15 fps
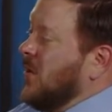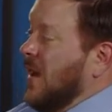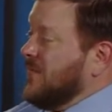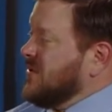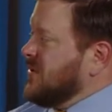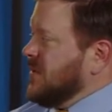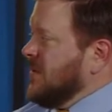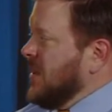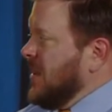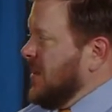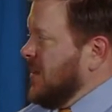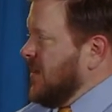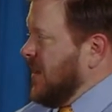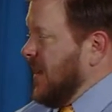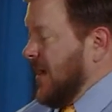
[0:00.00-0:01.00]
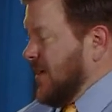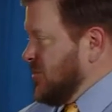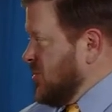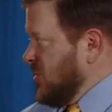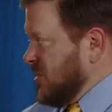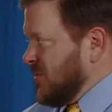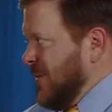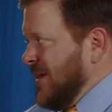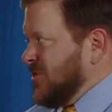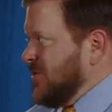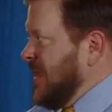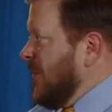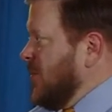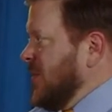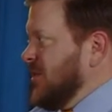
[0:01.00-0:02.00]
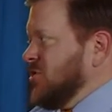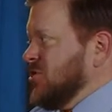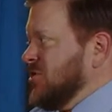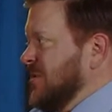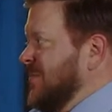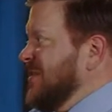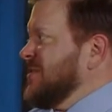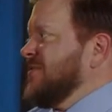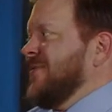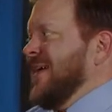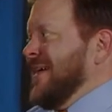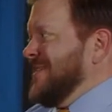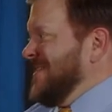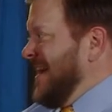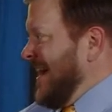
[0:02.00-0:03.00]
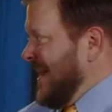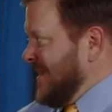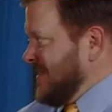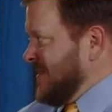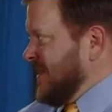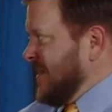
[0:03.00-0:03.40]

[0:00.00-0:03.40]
Obviously, as you just mentioned, that relationship is fantastic.